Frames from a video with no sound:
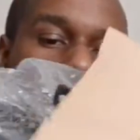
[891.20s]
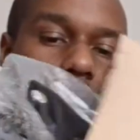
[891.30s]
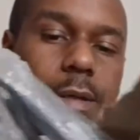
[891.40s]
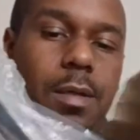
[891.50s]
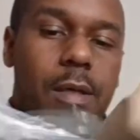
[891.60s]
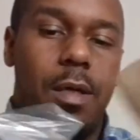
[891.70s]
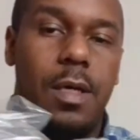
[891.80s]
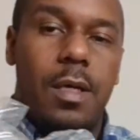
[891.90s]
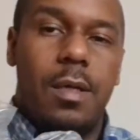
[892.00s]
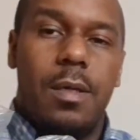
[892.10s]
Okay.
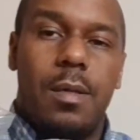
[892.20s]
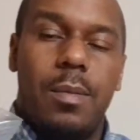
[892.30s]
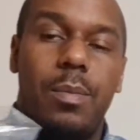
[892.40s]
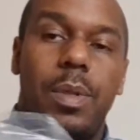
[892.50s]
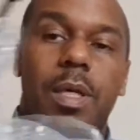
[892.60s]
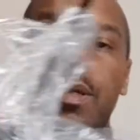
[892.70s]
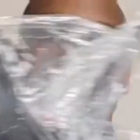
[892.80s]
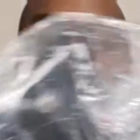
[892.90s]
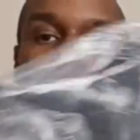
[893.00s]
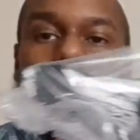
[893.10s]
There.
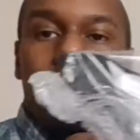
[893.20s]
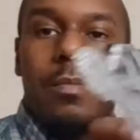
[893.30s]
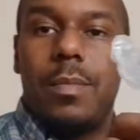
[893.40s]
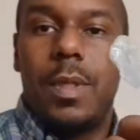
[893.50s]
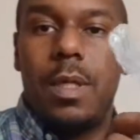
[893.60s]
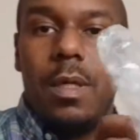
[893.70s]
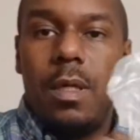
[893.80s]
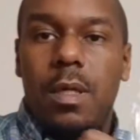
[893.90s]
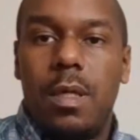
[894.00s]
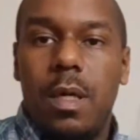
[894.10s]

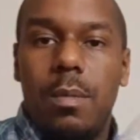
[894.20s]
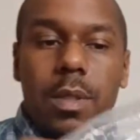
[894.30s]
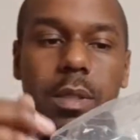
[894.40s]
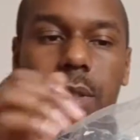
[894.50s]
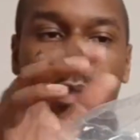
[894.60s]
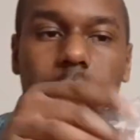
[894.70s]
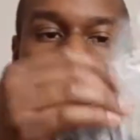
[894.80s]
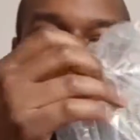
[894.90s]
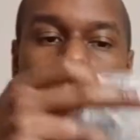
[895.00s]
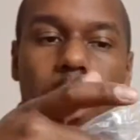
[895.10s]
Yep, this is the
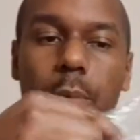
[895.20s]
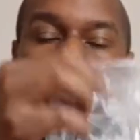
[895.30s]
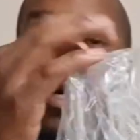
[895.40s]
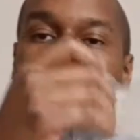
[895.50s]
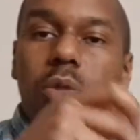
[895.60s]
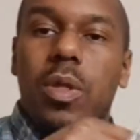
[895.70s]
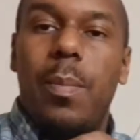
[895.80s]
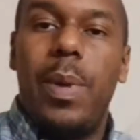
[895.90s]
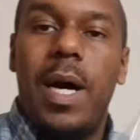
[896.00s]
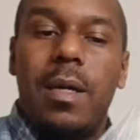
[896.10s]
hardware that goes on the
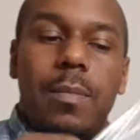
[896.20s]
bottom.